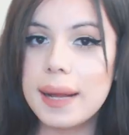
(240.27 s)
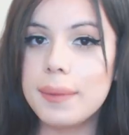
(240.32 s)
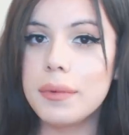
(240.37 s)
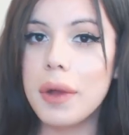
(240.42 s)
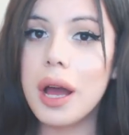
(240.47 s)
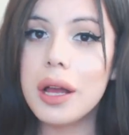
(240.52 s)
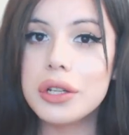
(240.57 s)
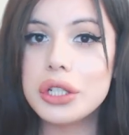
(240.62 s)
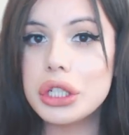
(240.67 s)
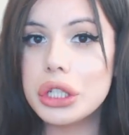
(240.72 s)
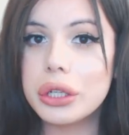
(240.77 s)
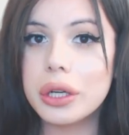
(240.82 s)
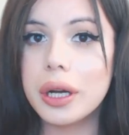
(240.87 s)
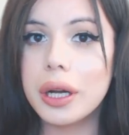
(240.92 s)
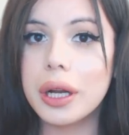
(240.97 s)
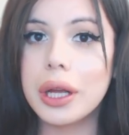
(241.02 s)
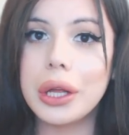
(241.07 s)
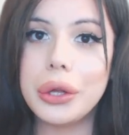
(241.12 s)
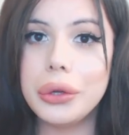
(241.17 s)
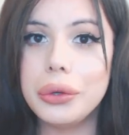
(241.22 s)
that I'm not
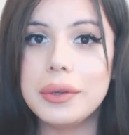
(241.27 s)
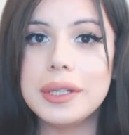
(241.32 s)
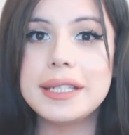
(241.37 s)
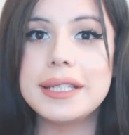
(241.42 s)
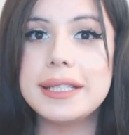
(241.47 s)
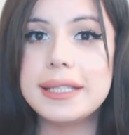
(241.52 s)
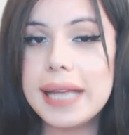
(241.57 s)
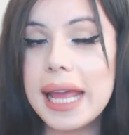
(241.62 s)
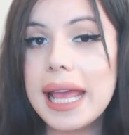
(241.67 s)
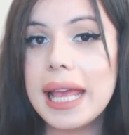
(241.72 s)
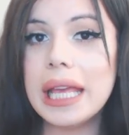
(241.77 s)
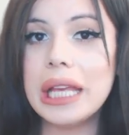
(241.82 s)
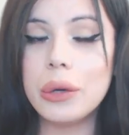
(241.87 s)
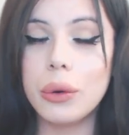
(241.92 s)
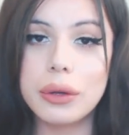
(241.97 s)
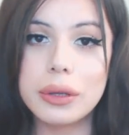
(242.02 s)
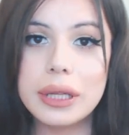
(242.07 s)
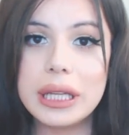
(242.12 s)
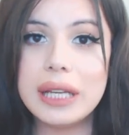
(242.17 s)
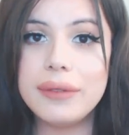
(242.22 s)
sure who is staying
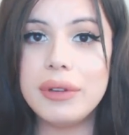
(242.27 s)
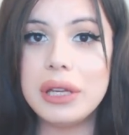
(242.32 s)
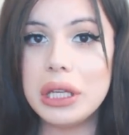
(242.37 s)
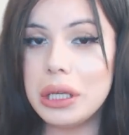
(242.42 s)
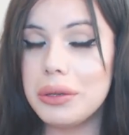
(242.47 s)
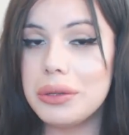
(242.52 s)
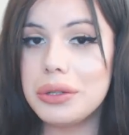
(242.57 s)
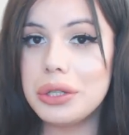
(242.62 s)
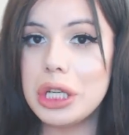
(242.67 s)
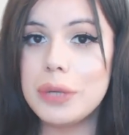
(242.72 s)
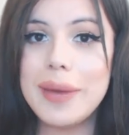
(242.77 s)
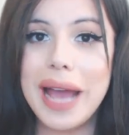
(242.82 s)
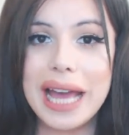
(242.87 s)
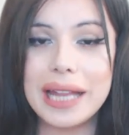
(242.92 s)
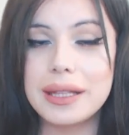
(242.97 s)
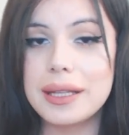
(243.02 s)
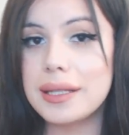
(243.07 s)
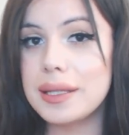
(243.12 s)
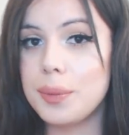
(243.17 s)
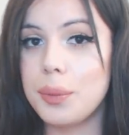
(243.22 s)
or leaving YouTube
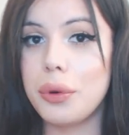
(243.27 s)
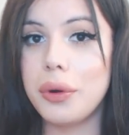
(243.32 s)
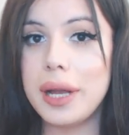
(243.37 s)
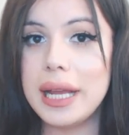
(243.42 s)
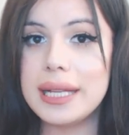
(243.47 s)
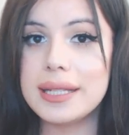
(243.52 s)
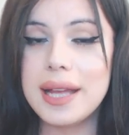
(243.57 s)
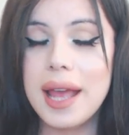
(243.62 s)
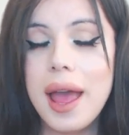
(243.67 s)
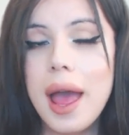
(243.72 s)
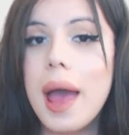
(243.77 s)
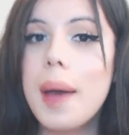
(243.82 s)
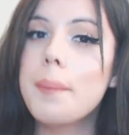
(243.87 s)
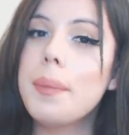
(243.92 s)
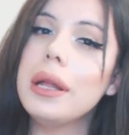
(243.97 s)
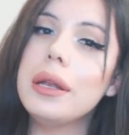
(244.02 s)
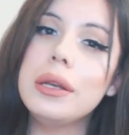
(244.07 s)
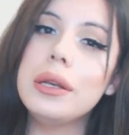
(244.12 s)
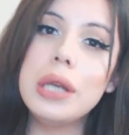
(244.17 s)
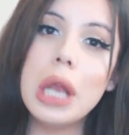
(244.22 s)
at this point,
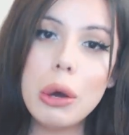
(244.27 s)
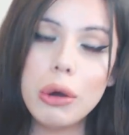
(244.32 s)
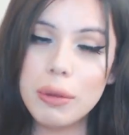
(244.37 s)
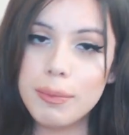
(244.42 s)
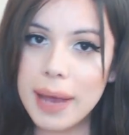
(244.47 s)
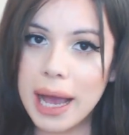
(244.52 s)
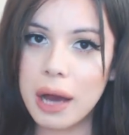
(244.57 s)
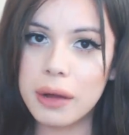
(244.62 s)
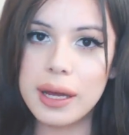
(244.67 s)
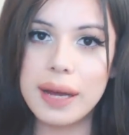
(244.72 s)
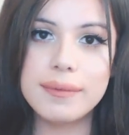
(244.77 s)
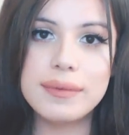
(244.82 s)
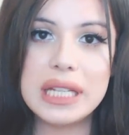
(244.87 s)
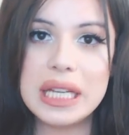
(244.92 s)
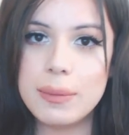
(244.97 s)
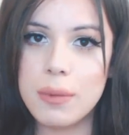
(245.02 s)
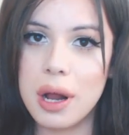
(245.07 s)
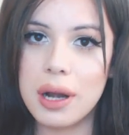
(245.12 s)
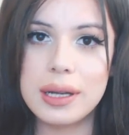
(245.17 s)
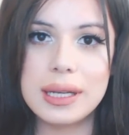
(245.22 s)
but no amount of
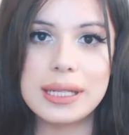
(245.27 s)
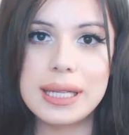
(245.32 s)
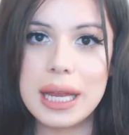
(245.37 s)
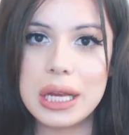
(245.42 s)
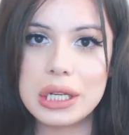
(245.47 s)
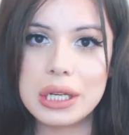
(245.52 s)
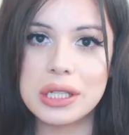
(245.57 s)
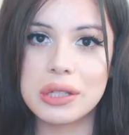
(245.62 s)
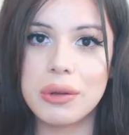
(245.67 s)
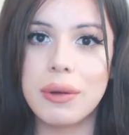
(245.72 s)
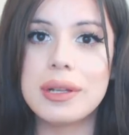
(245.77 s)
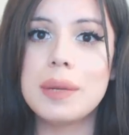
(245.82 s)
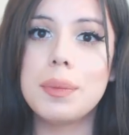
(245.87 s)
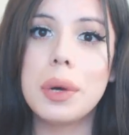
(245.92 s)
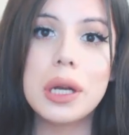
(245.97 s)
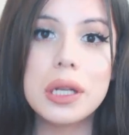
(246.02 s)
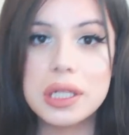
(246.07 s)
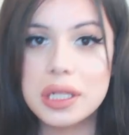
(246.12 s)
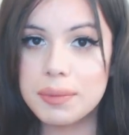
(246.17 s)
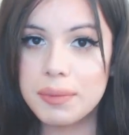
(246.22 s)
demonetization is going to
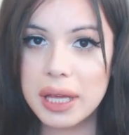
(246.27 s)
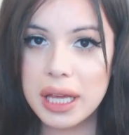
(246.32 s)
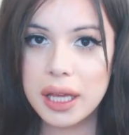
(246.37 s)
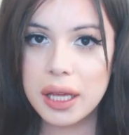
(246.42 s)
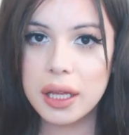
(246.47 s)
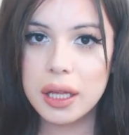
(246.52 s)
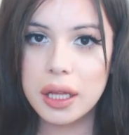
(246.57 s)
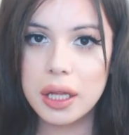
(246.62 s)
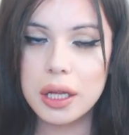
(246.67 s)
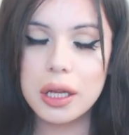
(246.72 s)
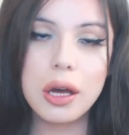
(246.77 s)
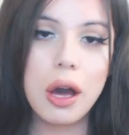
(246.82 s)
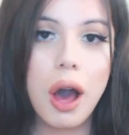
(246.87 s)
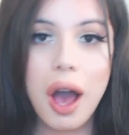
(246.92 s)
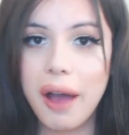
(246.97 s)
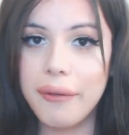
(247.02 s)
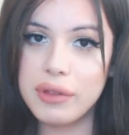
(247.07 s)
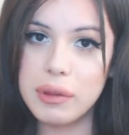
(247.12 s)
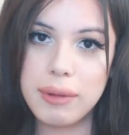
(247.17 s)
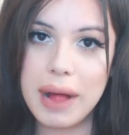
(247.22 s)
push me
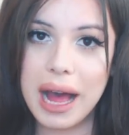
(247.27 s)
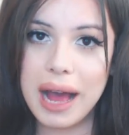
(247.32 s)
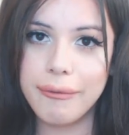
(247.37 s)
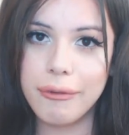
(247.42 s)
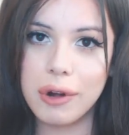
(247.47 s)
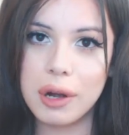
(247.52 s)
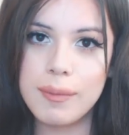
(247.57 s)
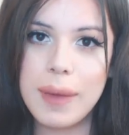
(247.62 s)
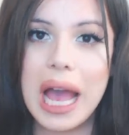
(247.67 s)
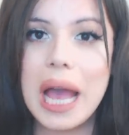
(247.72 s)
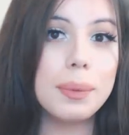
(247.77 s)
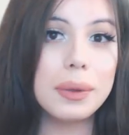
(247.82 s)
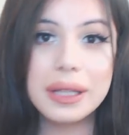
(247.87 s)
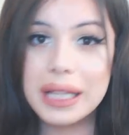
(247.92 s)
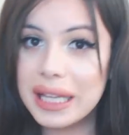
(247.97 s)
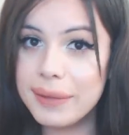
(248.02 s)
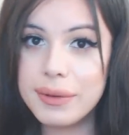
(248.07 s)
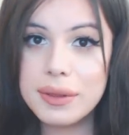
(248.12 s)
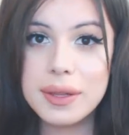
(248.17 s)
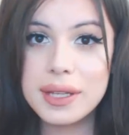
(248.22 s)
off the platform. I
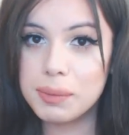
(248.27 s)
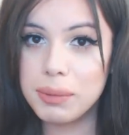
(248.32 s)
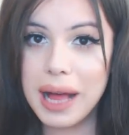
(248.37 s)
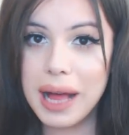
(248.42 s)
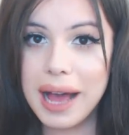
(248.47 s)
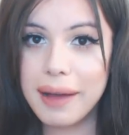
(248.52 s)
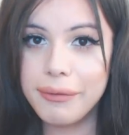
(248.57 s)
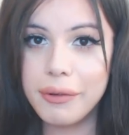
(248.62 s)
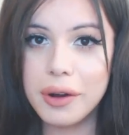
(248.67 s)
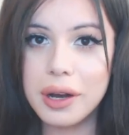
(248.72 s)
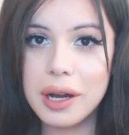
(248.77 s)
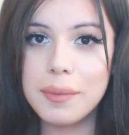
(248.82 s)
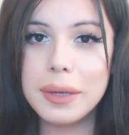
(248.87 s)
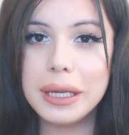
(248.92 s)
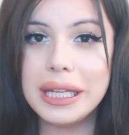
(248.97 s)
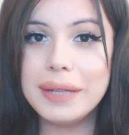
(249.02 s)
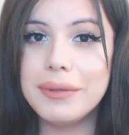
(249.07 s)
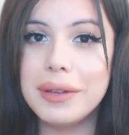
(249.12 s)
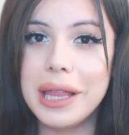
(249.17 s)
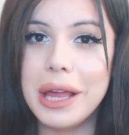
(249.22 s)
believe in this
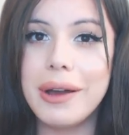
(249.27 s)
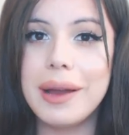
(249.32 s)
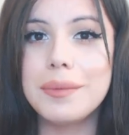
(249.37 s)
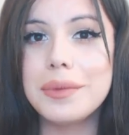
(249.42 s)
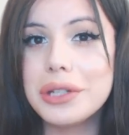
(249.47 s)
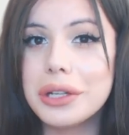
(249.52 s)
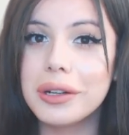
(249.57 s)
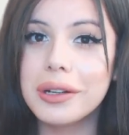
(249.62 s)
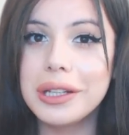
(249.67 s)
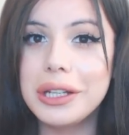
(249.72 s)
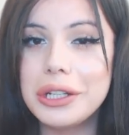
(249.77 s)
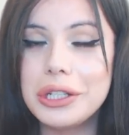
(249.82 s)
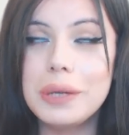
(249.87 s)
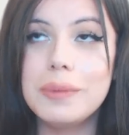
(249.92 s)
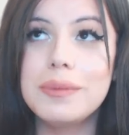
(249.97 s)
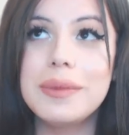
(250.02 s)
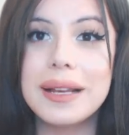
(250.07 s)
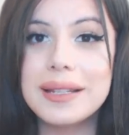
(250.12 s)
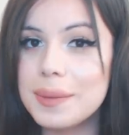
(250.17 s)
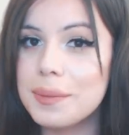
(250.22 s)
platform, even though I'm sure
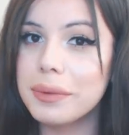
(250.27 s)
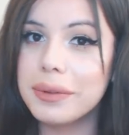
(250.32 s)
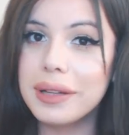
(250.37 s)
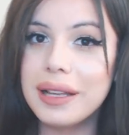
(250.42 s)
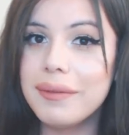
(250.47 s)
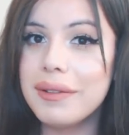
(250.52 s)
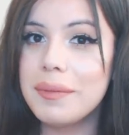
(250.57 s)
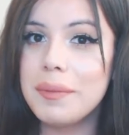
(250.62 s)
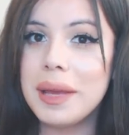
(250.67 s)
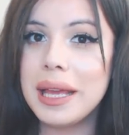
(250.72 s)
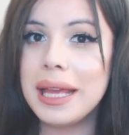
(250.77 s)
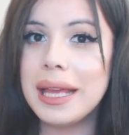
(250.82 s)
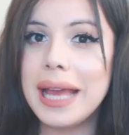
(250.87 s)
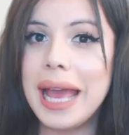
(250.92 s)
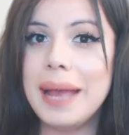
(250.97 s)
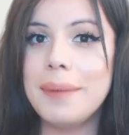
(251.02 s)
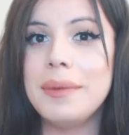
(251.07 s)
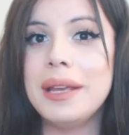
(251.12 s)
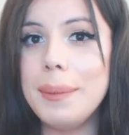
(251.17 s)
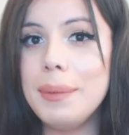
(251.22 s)
YouTube doesn't believe in
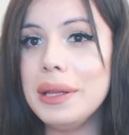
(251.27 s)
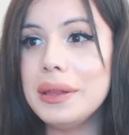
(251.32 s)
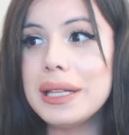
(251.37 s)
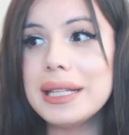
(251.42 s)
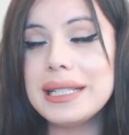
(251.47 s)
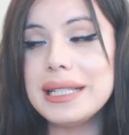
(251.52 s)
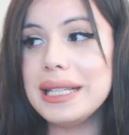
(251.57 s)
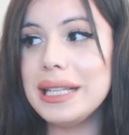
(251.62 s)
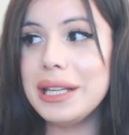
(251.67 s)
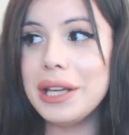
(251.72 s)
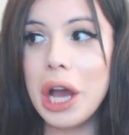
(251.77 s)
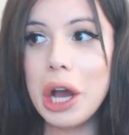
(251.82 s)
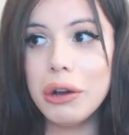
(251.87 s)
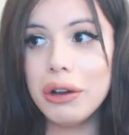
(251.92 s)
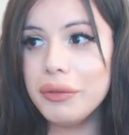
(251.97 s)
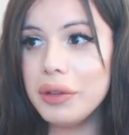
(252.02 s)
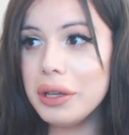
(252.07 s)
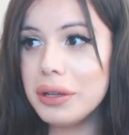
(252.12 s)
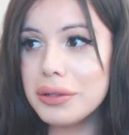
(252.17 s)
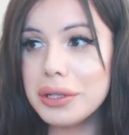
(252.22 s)
me. I mean, the
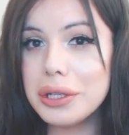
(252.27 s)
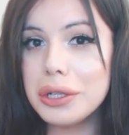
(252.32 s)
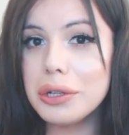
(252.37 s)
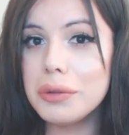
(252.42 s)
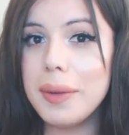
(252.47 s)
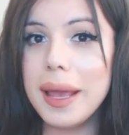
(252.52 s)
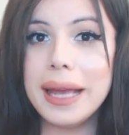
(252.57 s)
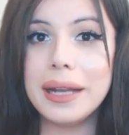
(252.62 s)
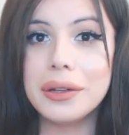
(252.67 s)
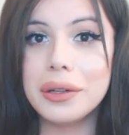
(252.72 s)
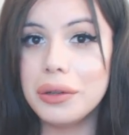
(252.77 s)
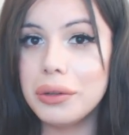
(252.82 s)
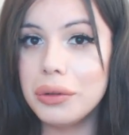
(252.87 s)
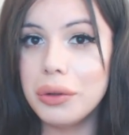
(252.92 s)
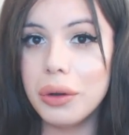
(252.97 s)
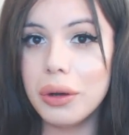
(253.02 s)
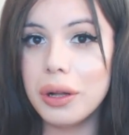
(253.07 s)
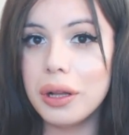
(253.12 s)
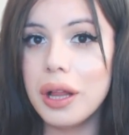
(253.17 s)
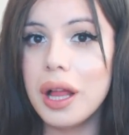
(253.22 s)
CEO of YouTube and
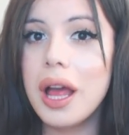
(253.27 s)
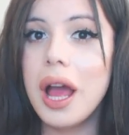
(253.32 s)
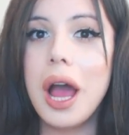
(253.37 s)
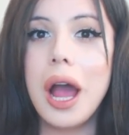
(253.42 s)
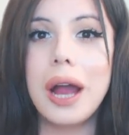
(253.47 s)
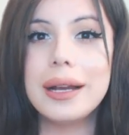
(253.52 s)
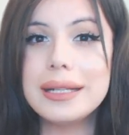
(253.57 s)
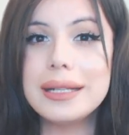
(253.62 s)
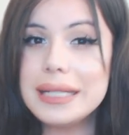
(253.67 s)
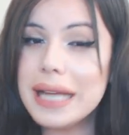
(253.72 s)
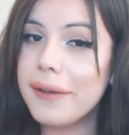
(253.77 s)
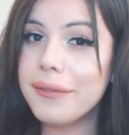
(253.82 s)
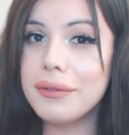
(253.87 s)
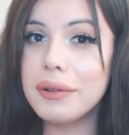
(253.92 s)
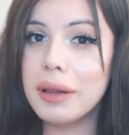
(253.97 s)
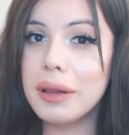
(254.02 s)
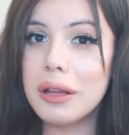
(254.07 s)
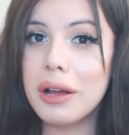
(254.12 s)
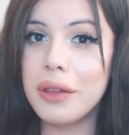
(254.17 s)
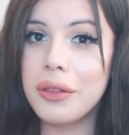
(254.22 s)
Google are
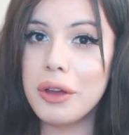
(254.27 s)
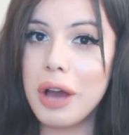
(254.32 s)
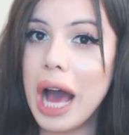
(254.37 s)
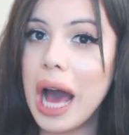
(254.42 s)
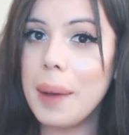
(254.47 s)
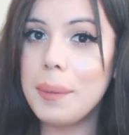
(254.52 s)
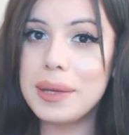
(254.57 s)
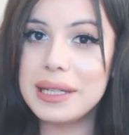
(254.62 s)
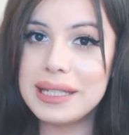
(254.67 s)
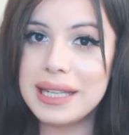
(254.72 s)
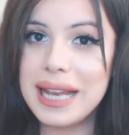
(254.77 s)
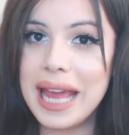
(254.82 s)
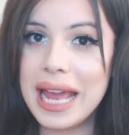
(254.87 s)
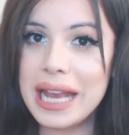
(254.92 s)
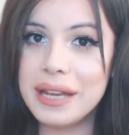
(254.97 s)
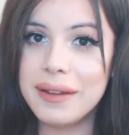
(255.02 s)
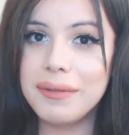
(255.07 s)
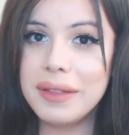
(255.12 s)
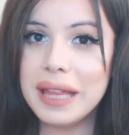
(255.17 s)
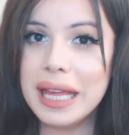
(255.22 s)
definitely on the opposite
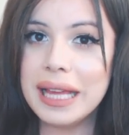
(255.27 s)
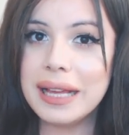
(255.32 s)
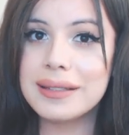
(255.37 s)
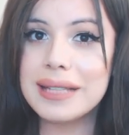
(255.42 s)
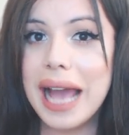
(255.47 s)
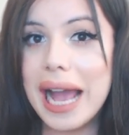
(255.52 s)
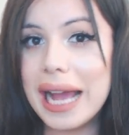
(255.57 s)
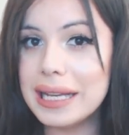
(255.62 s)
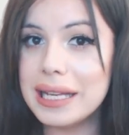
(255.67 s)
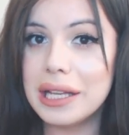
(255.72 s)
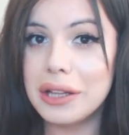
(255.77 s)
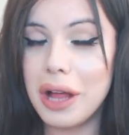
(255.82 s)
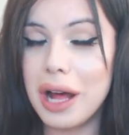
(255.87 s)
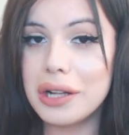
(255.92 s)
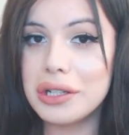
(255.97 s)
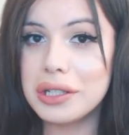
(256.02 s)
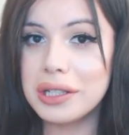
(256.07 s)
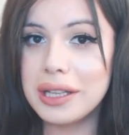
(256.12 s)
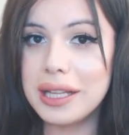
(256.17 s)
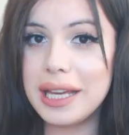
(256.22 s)
end of things
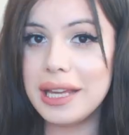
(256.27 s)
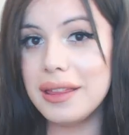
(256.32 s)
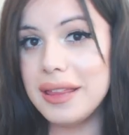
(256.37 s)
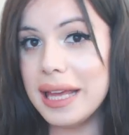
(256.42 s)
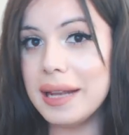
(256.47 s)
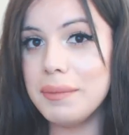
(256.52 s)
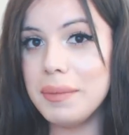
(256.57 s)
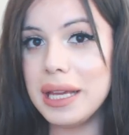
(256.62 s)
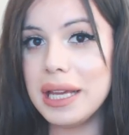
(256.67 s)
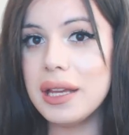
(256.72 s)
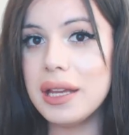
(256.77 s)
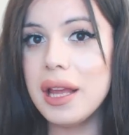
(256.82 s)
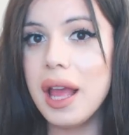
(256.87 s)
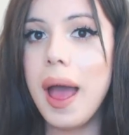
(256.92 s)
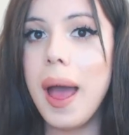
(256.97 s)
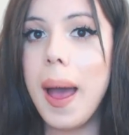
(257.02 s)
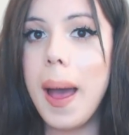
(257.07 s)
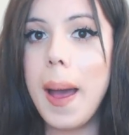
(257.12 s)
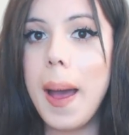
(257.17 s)
ideologically than me.